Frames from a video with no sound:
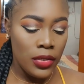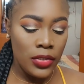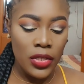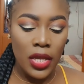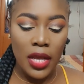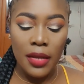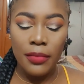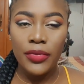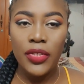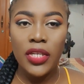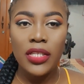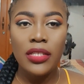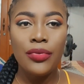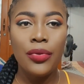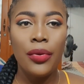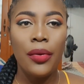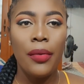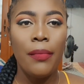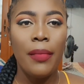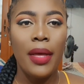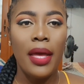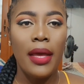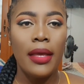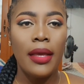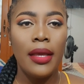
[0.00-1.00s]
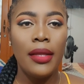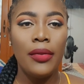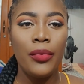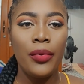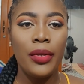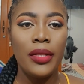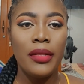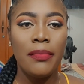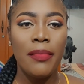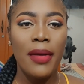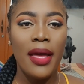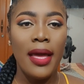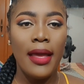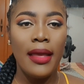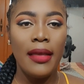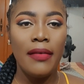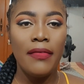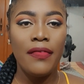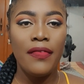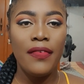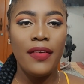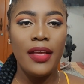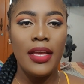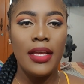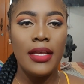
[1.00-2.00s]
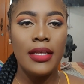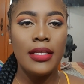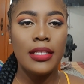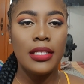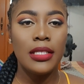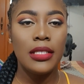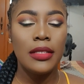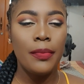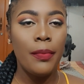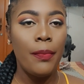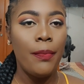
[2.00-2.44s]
So I'm just going back in with my face